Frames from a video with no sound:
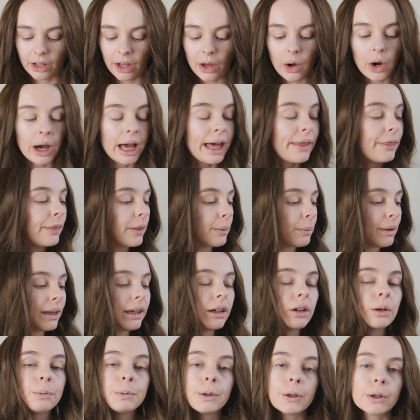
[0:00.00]
Oh, and the
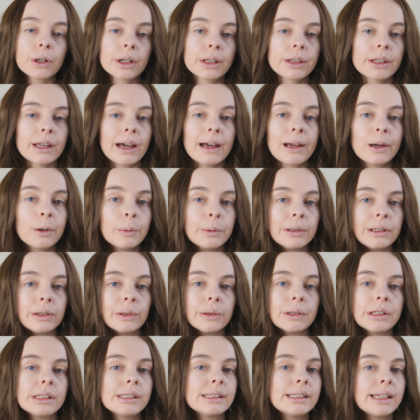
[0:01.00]
makeup look that I'll be
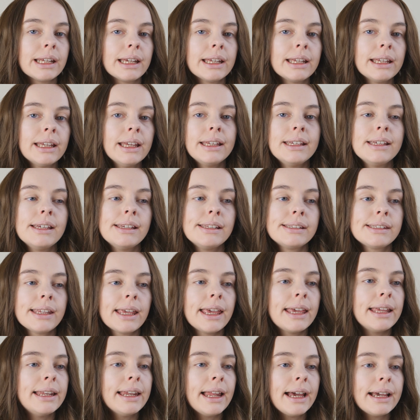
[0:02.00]
doing today is
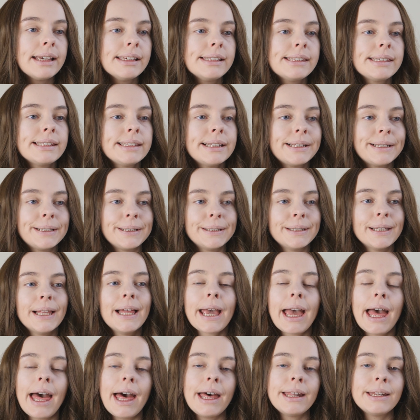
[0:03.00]
a nice little
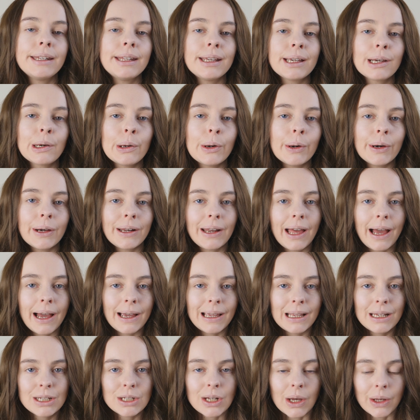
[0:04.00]
candy corn
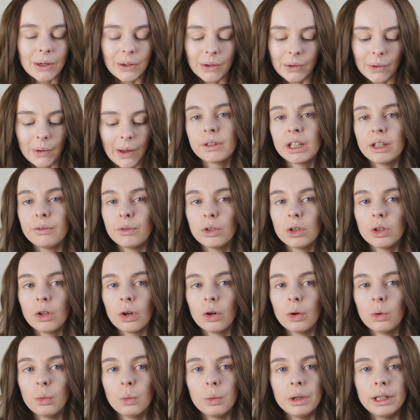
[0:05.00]
eyeshadow, even
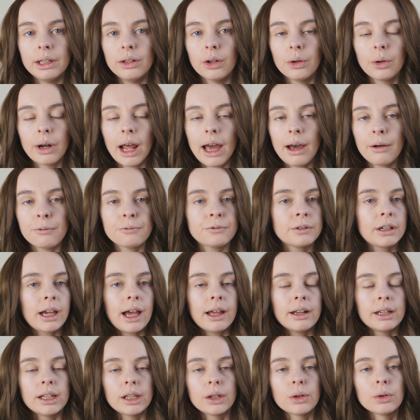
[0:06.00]
though we don't have
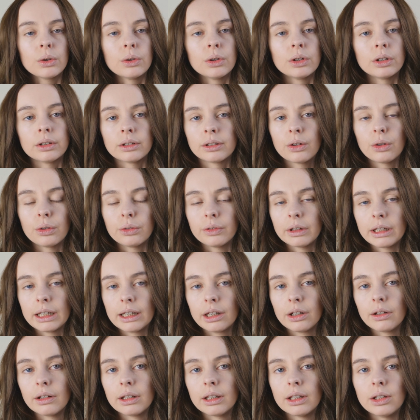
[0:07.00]
candy corn over
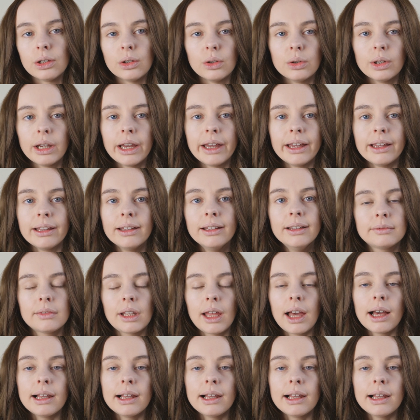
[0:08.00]
here in the UK.